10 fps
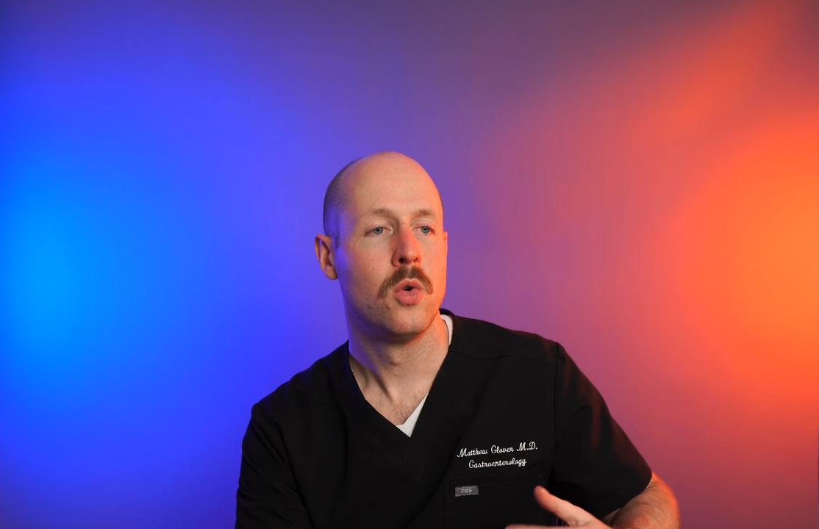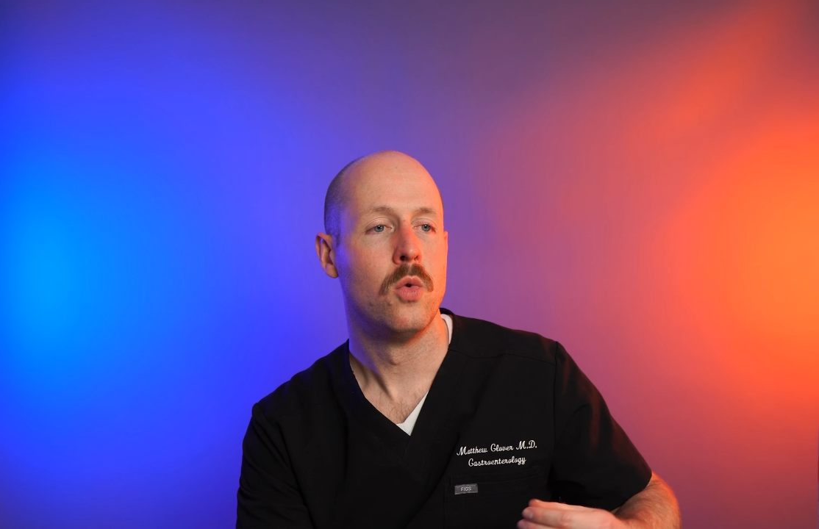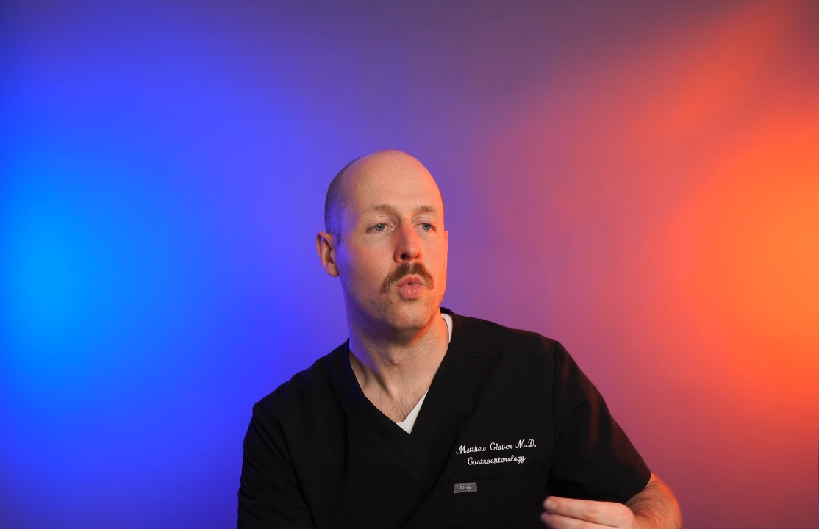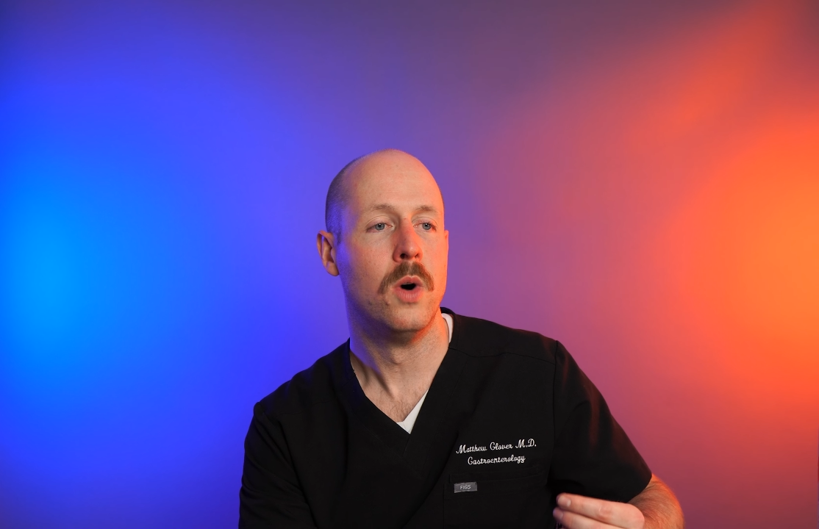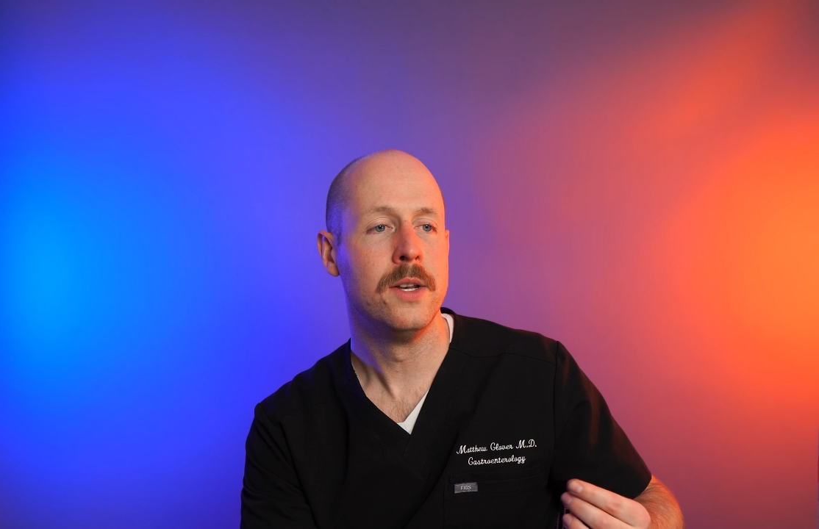
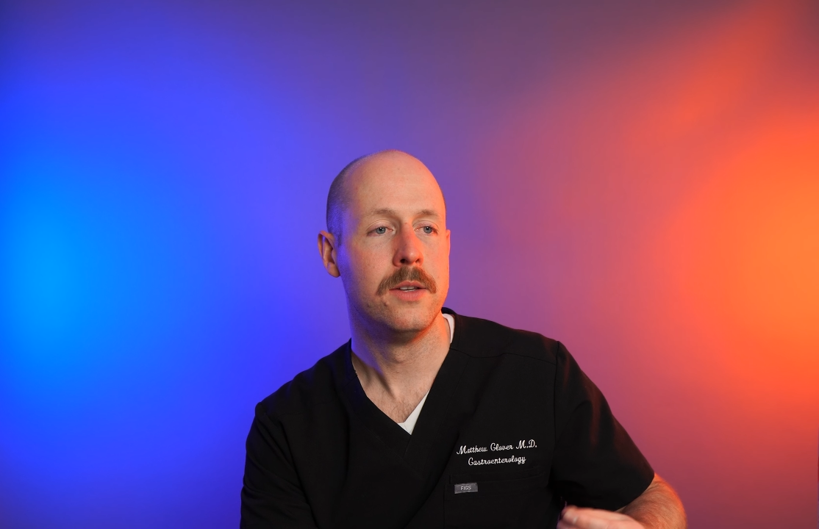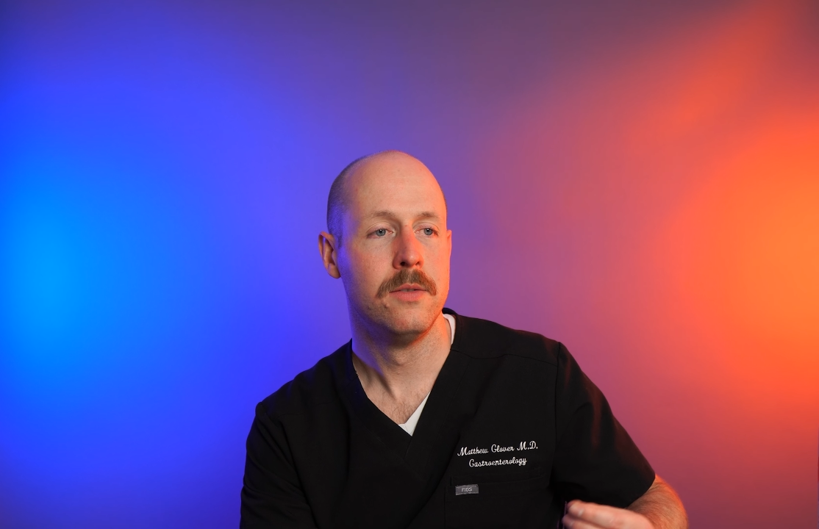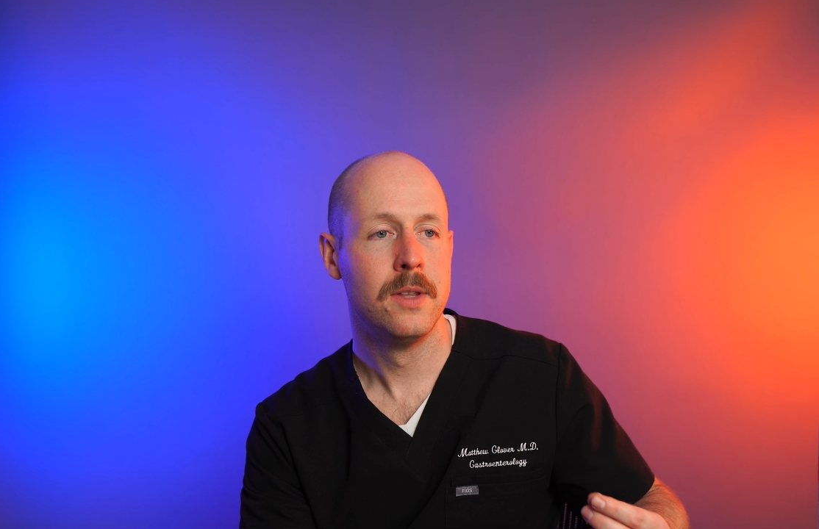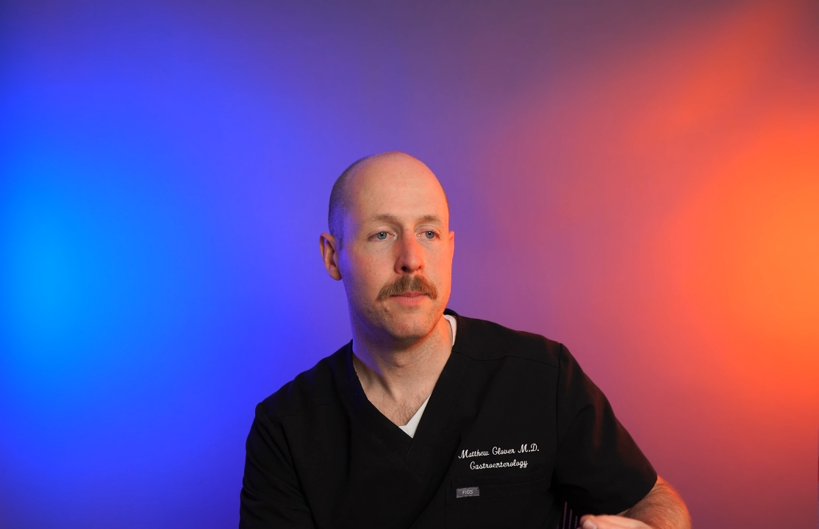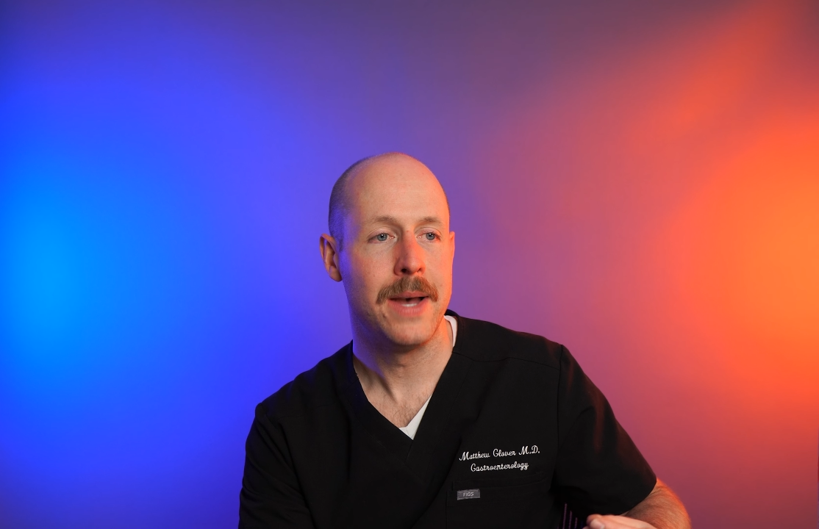What do
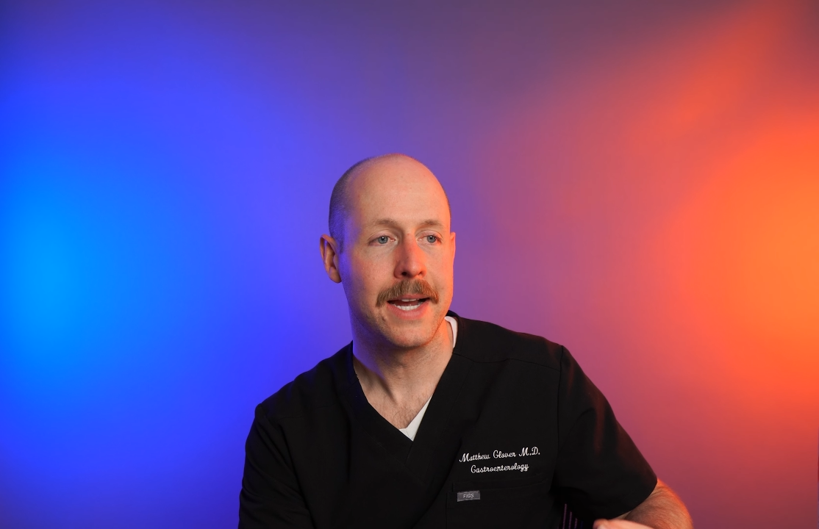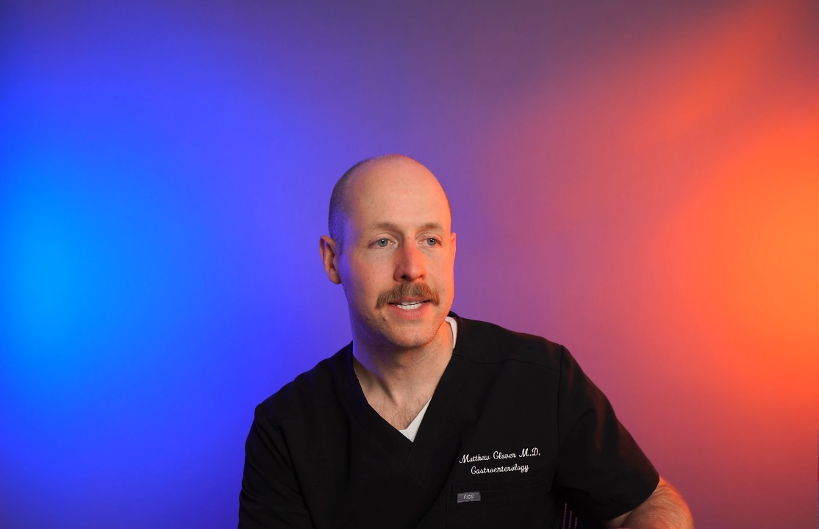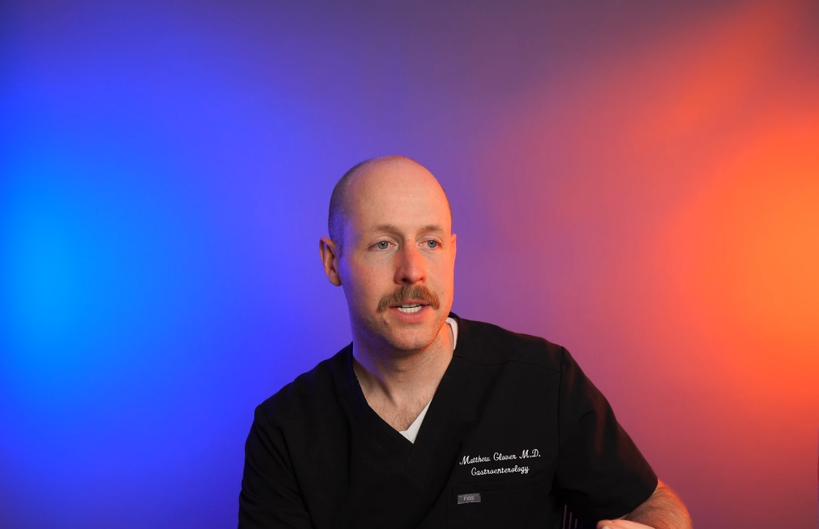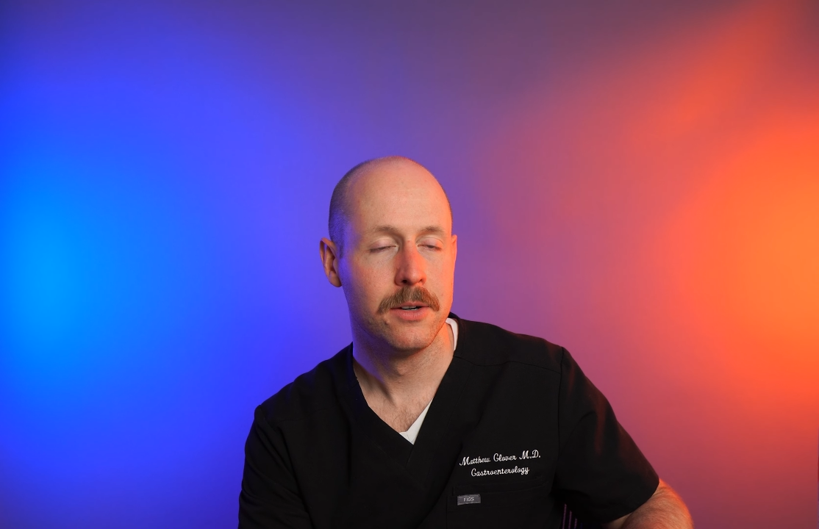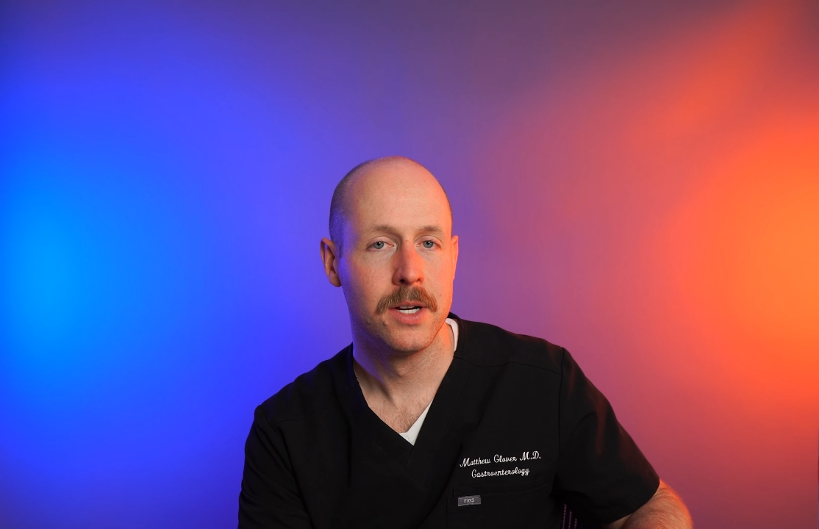the
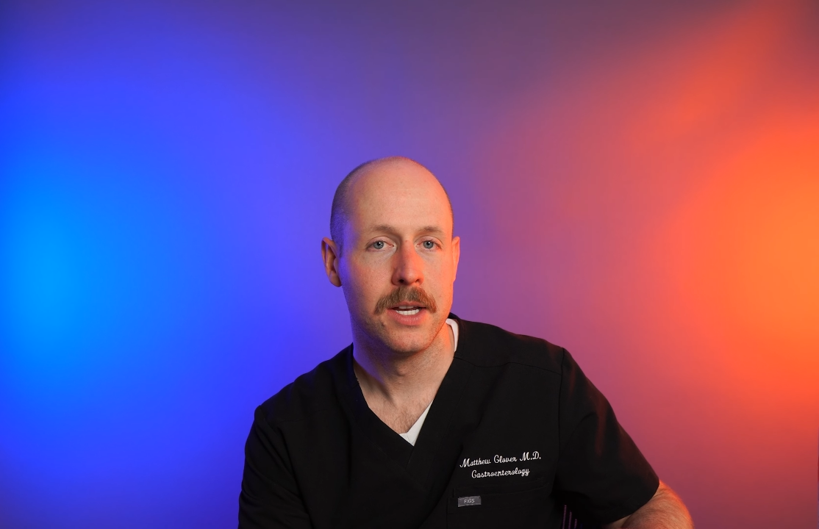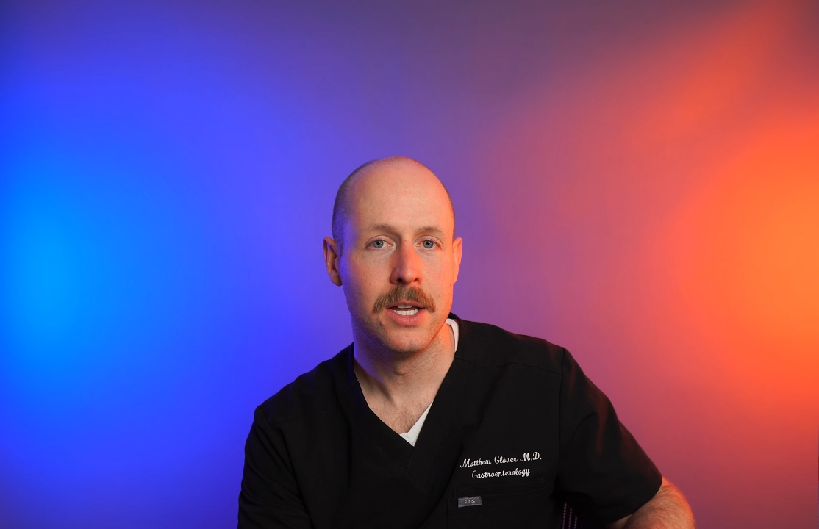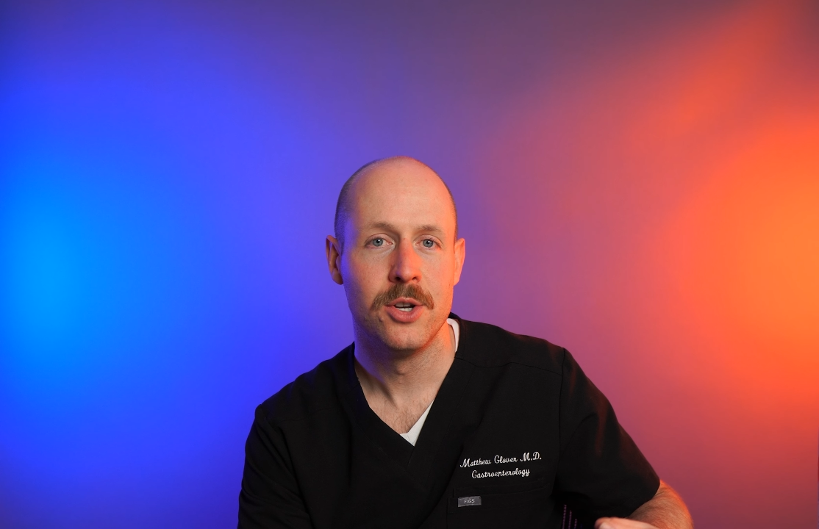bacteria in